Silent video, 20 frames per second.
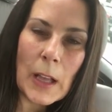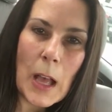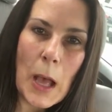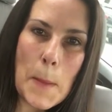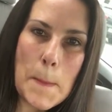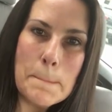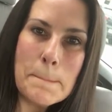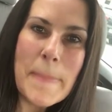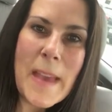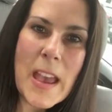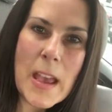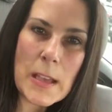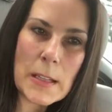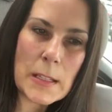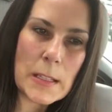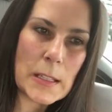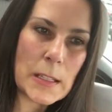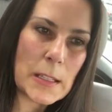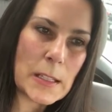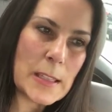
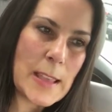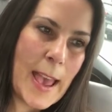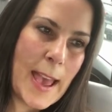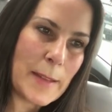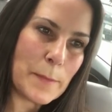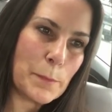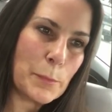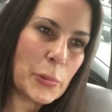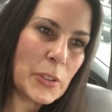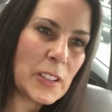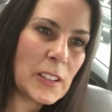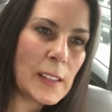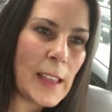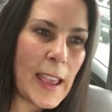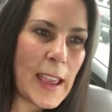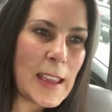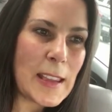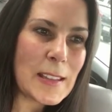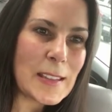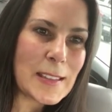abyss, that
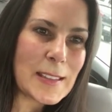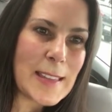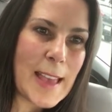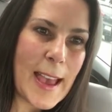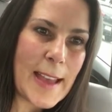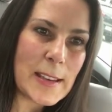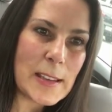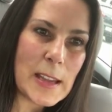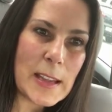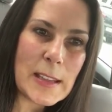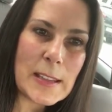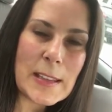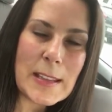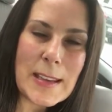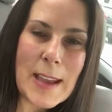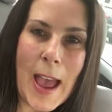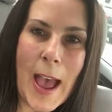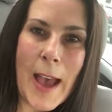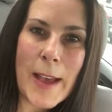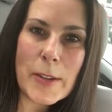place that is
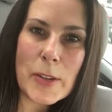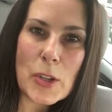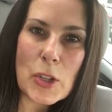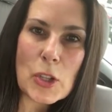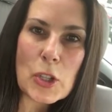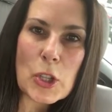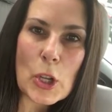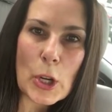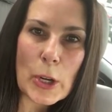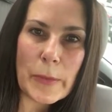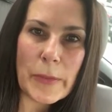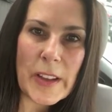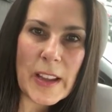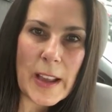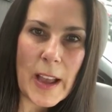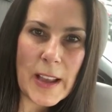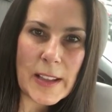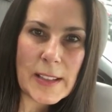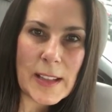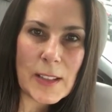not
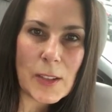serving us.